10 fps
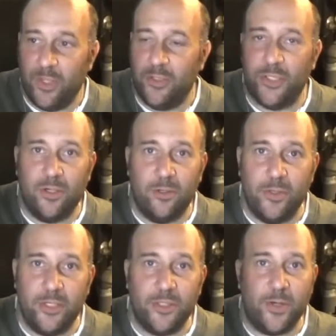So
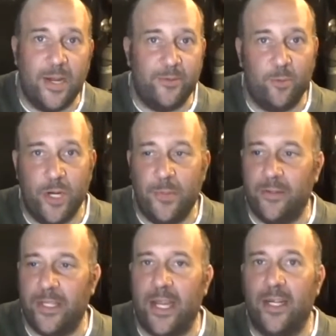you don't have to worry
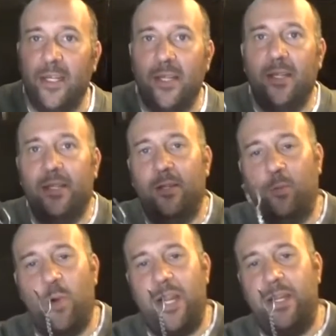about that.
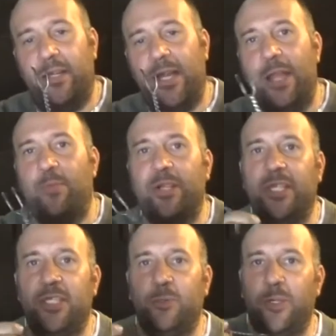When uh, I bring
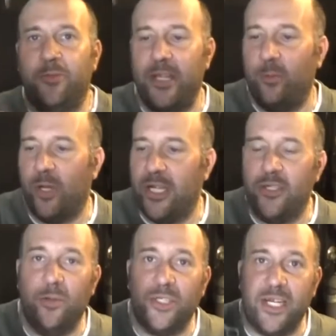these to an event, what I
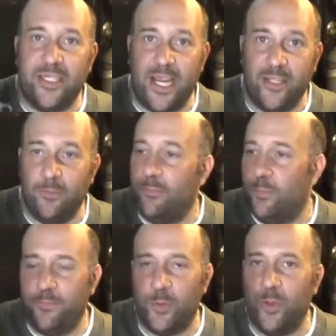do is I take them.
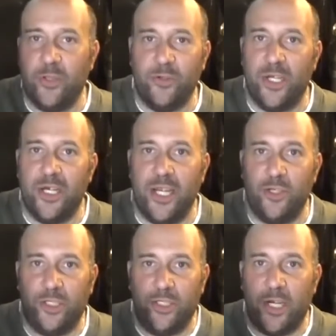When they're done, I
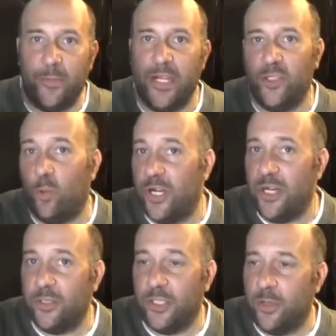usually try to make
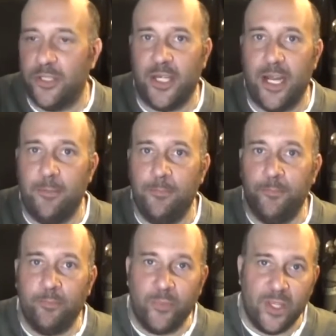20 or so at a time.
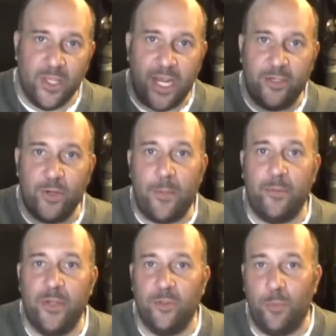I drop
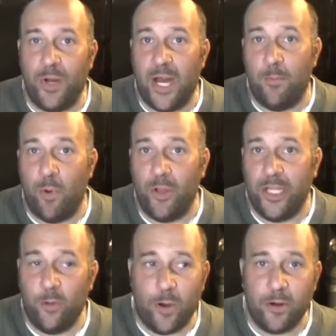them into a pot
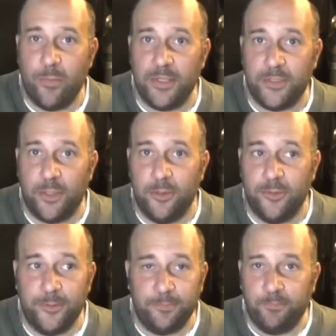boiling water on my
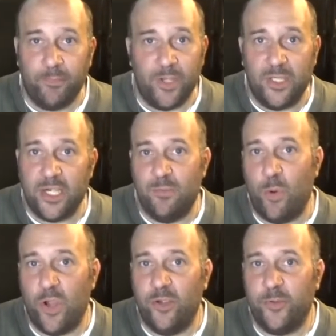stove, let them
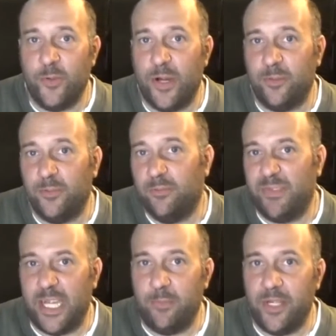boil for about
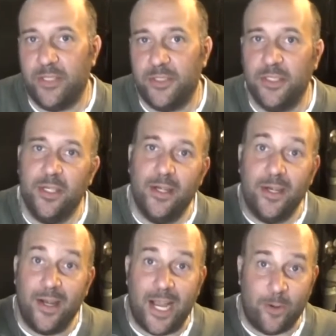10 minutes.
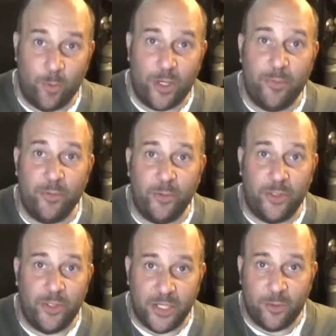I run them through the
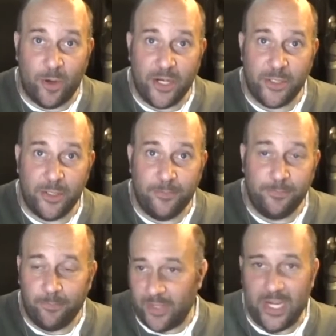dishwasher,
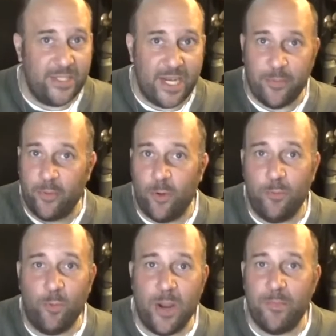and then I throw
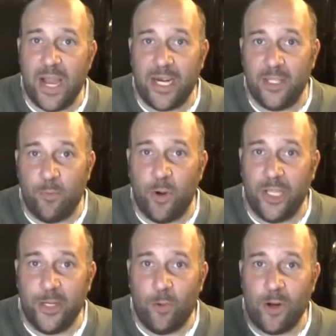them right back in the
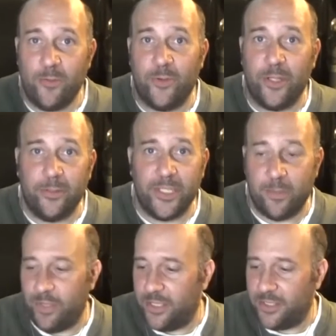boiling water for another
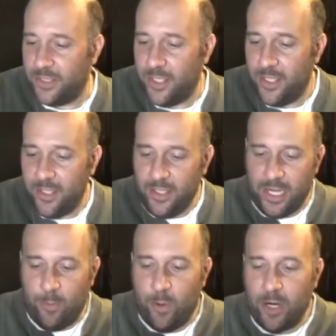10 minutes.
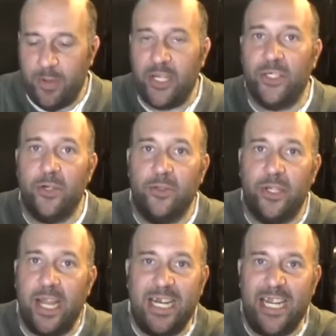I want to make sure
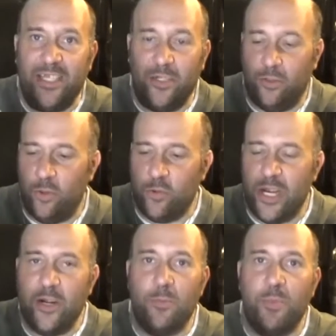that any little
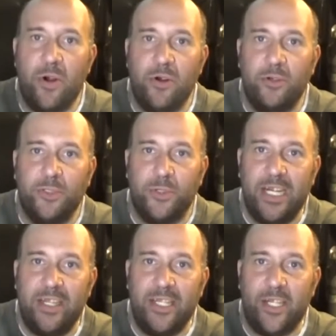grit or particles or
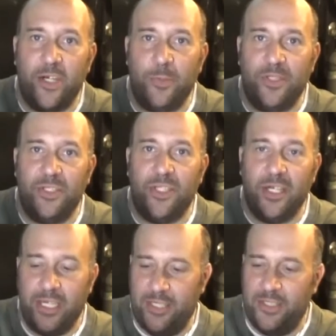anything that could have been
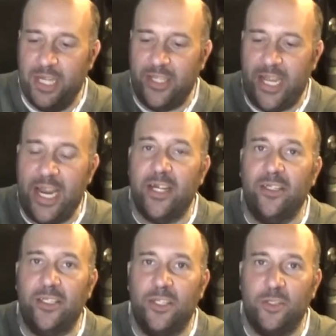stuck inside the
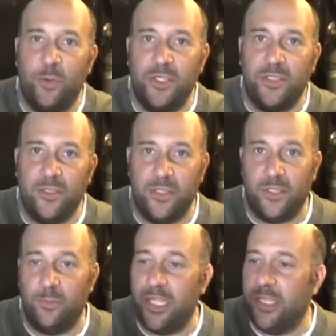handle in the twist is
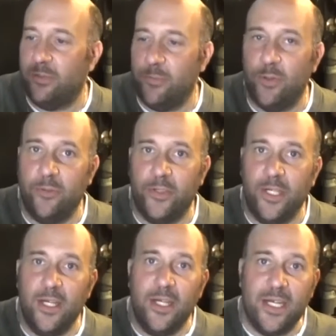completely removed.
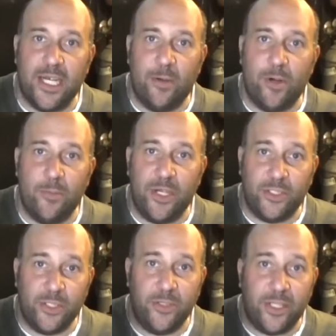And I want to make
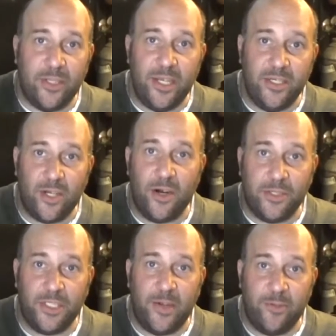sure that these are
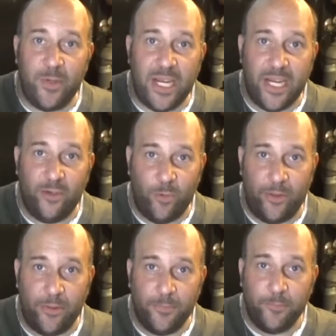safe to be eaten
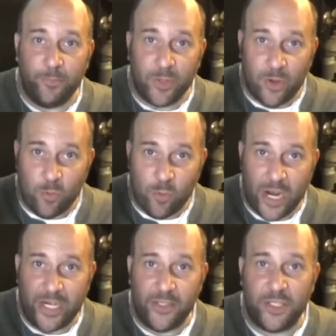with
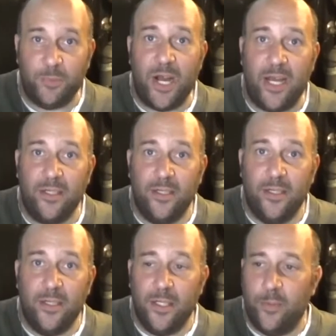right on the spot.
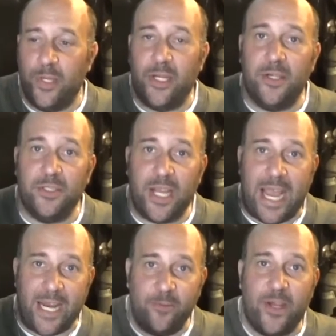Because
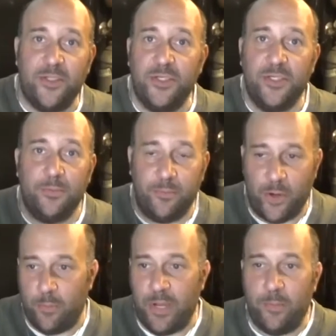at events,
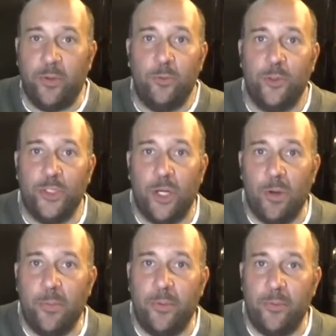there are people that will show
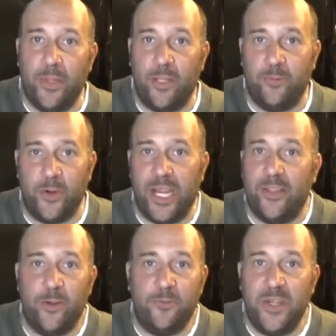up, they'll
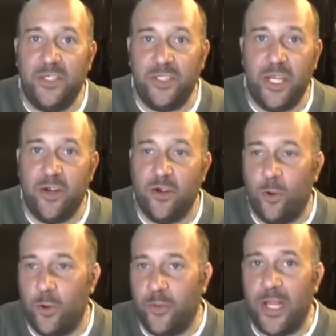forget their feast gear
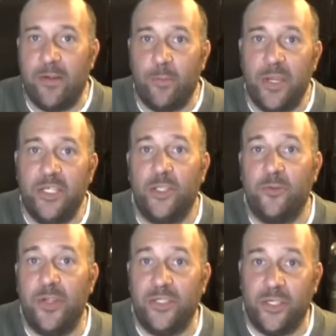or they'll have a piece of their
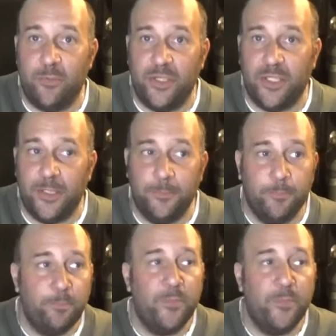feast gear missing.